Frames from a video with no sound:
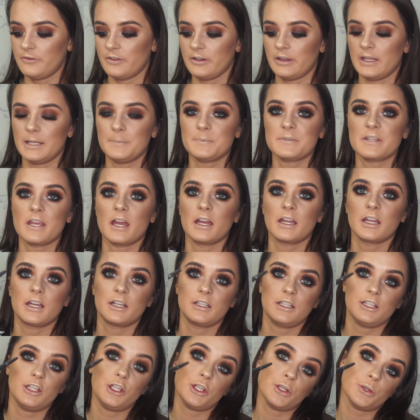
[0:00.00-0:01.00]
for lips, I'm
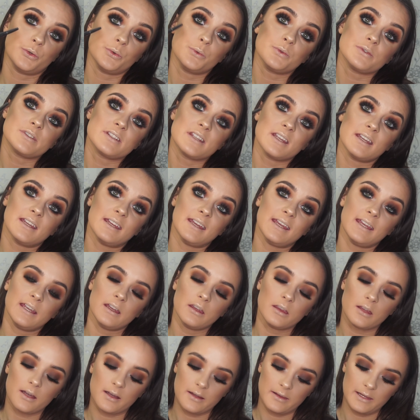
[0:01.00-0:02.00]
gonna use the
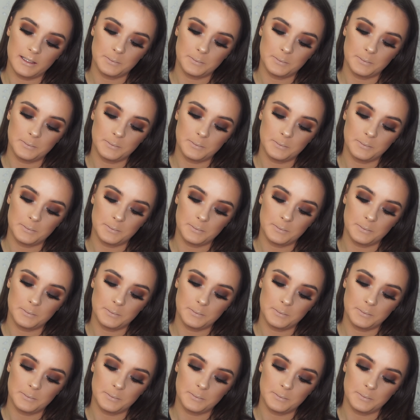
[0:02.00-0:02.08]
Inglot